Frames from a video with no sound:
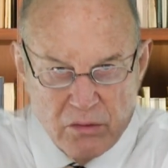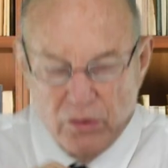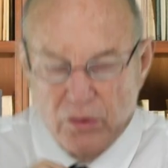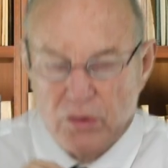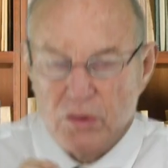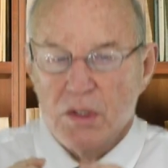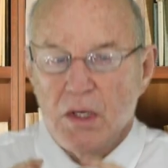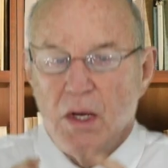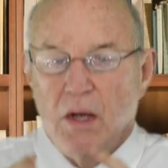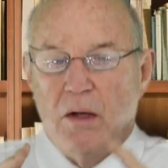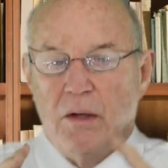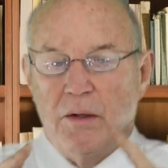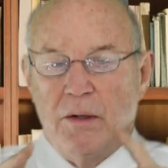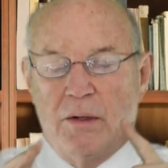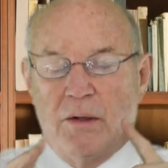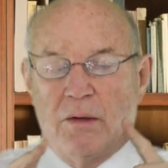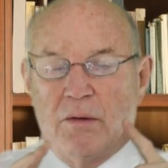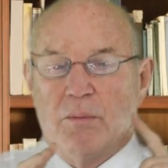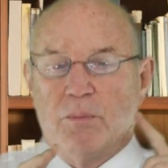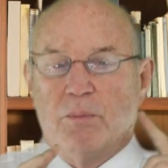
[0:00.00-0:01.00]
Those
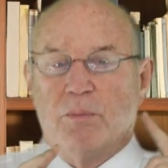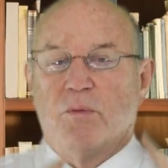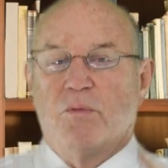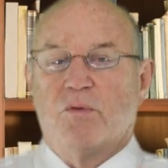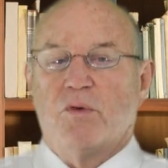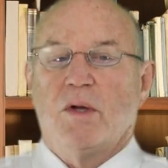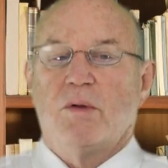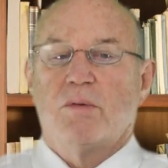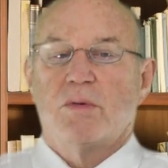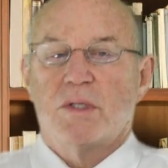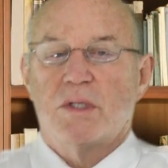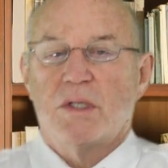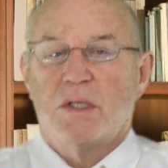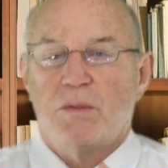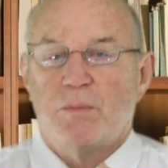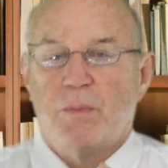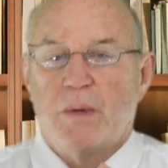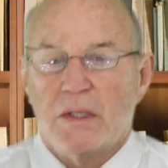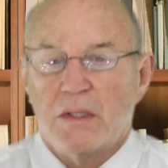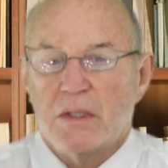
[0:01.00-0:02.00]

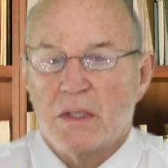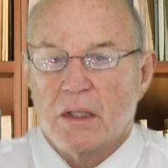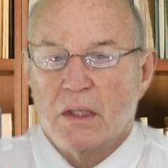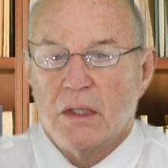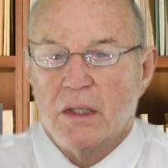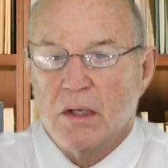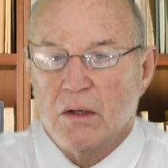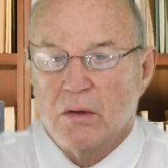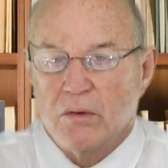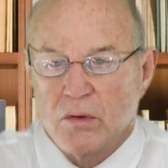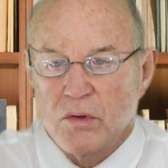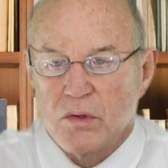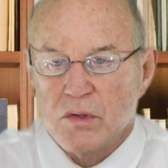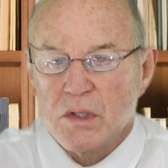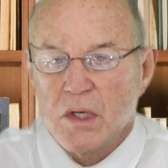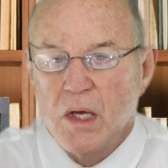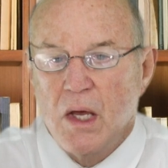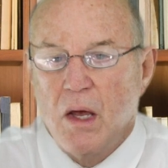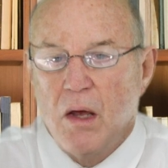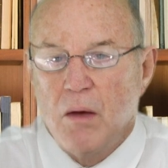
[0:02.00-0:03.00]
frequencies, basically, or
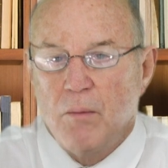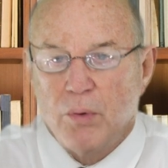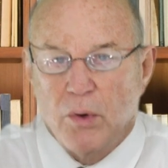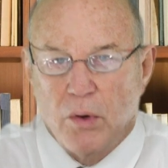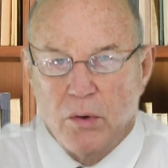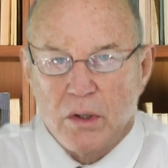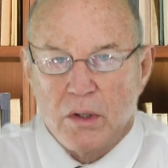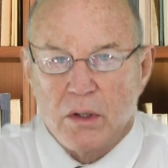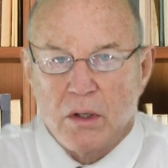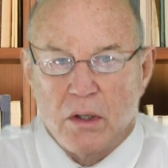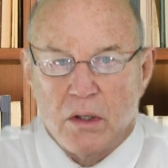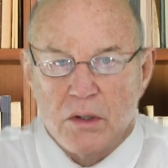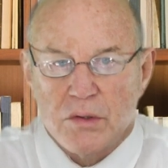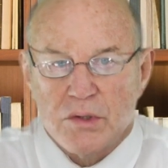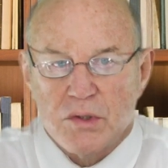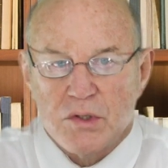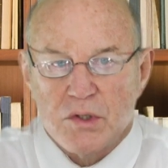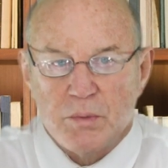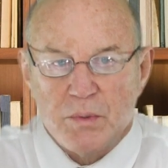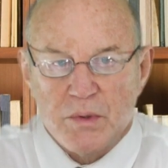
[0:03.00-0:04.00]
those
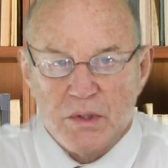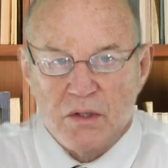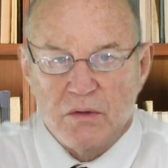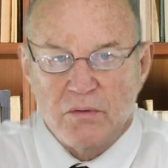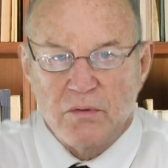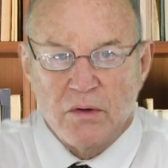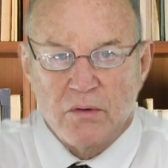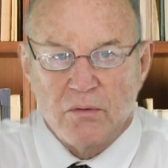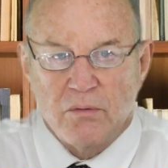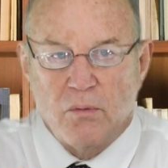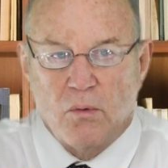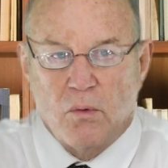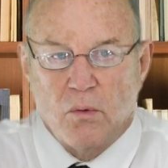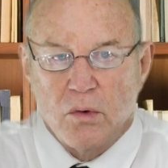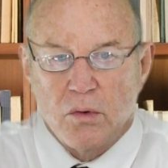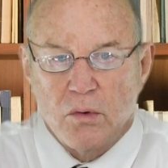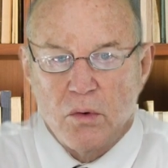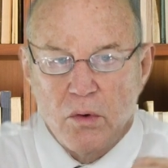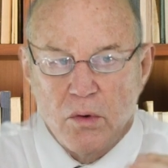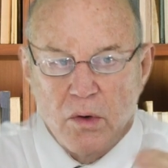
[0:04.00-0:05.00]
protocols are specific
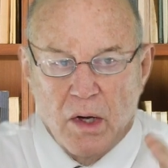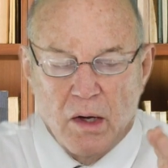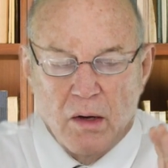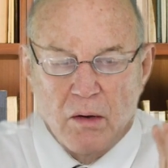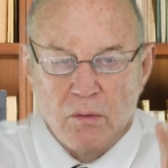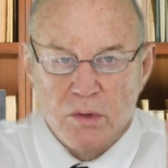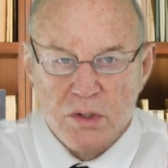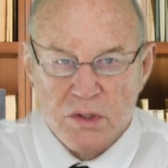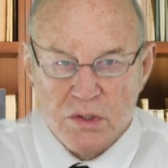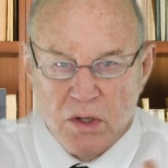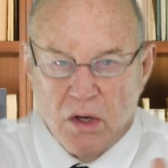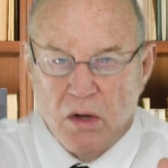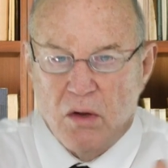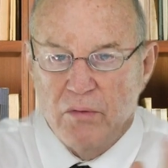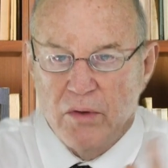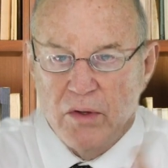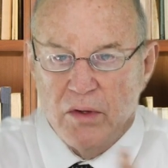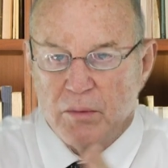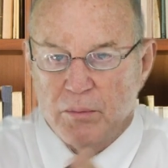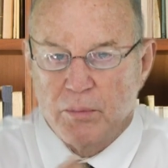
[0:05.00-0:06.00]
for
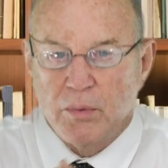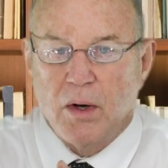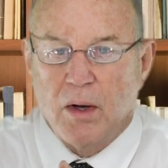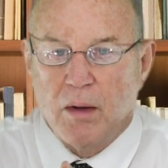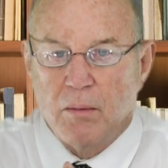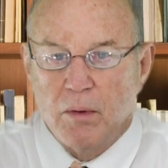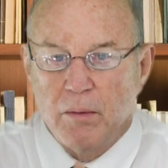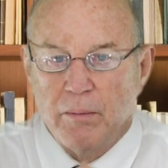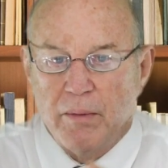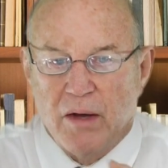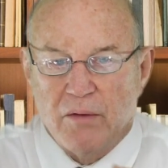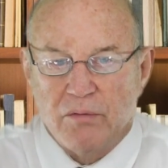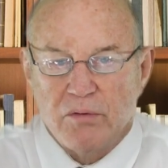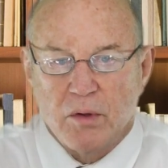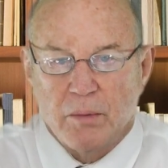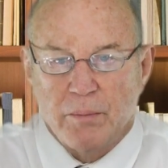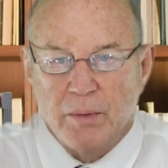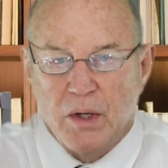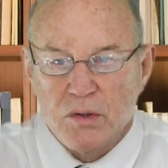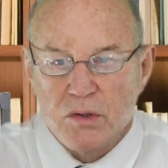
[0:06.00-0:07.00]
resolving the problem.
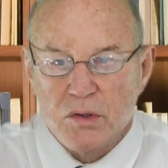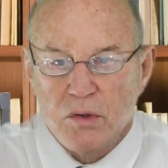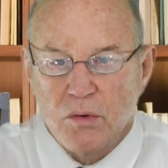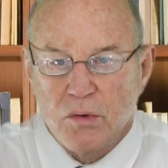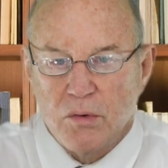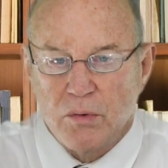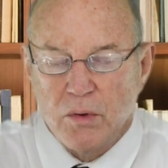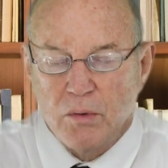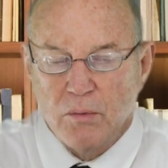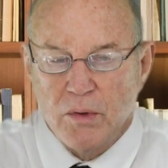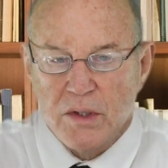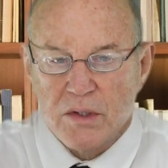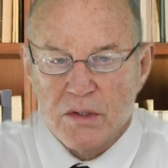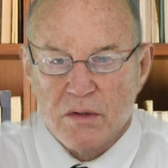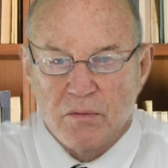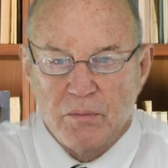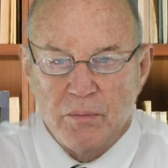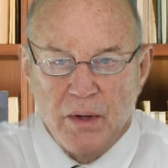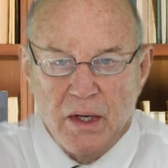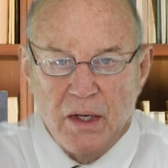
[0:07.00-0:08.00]
After about 2 or 3 weeks
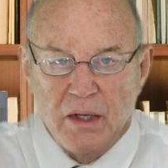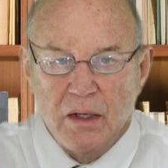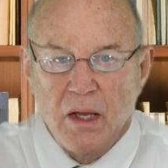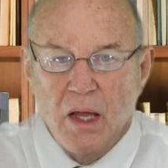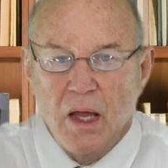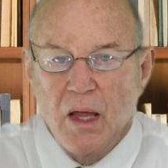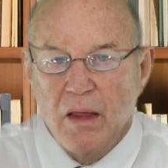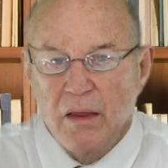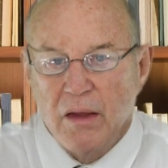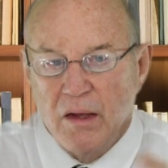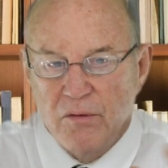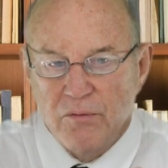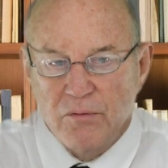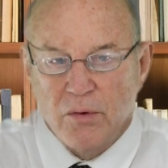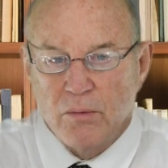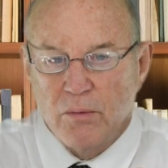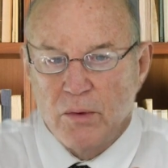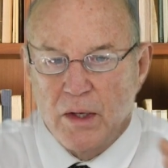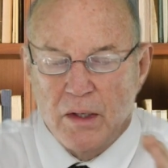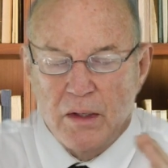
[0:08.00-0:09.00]
of pain,
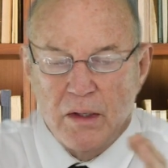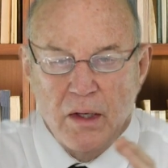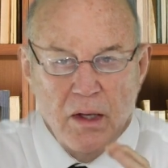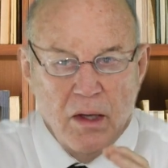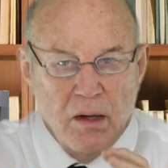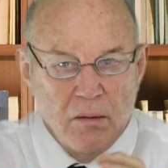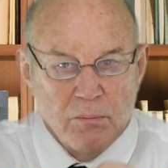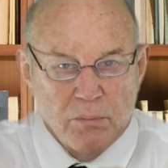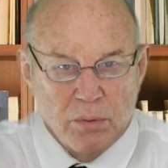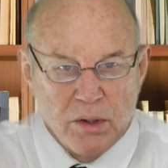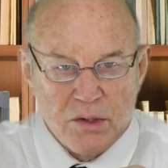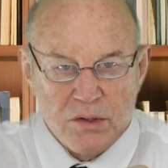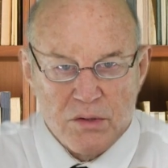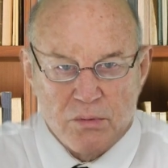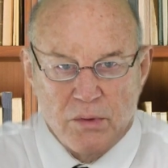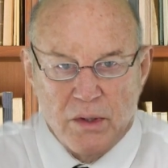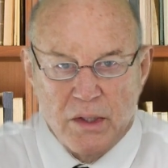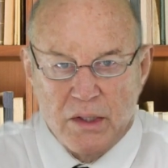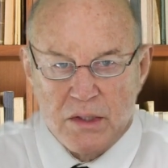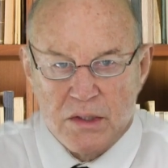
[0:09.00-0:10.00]
infrared plus
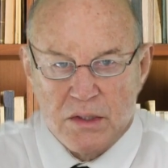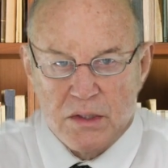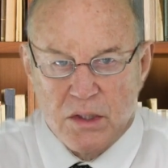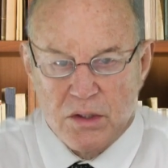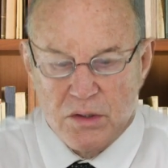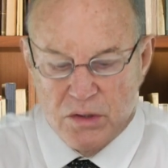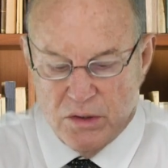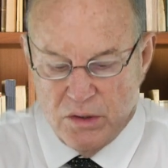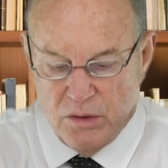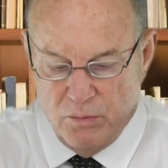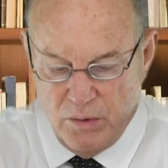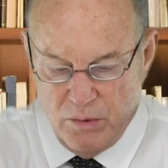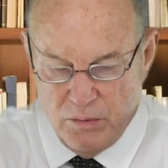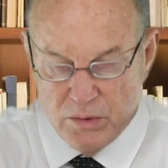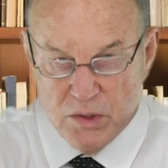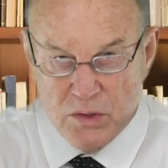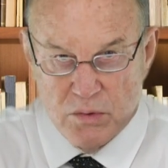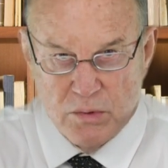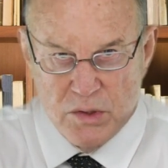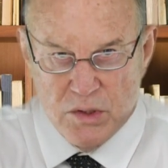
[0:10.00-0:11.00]
red, essentially, we
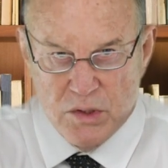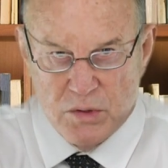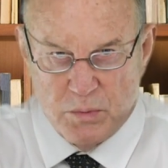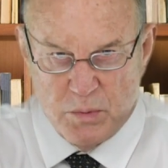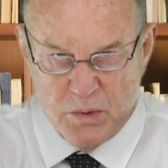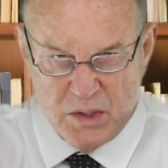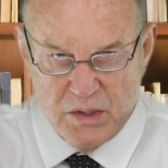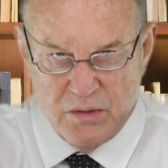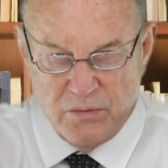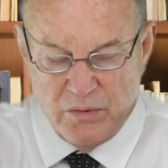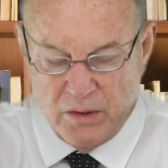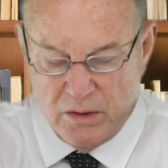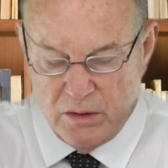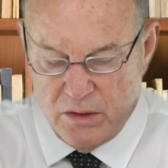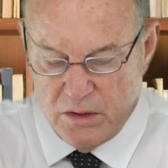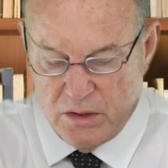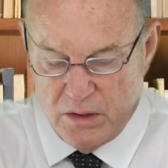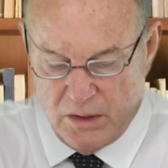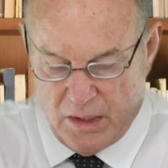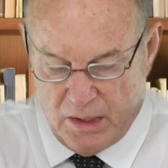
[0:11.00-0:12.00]
would switch
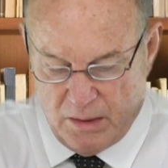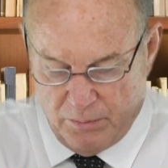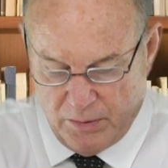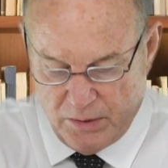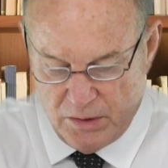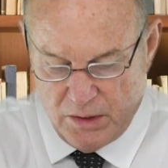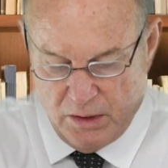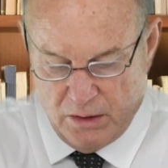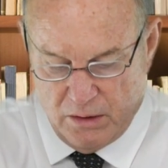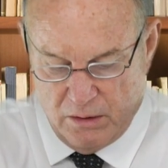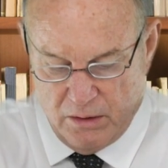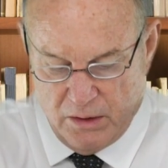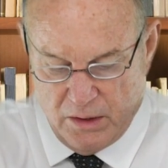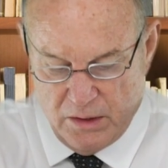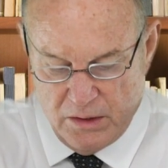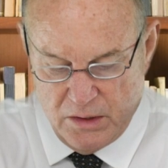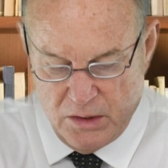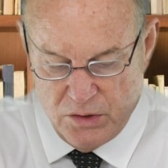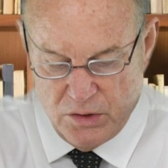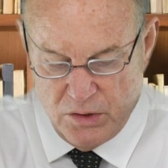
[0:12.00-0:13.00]
specifically to that particular
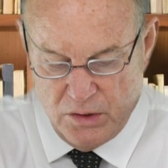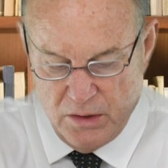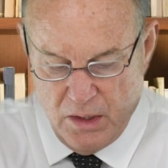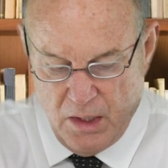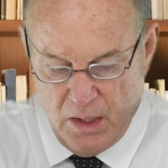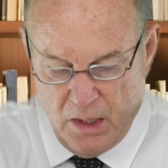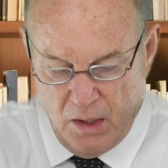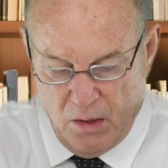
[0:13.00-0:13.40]
condition.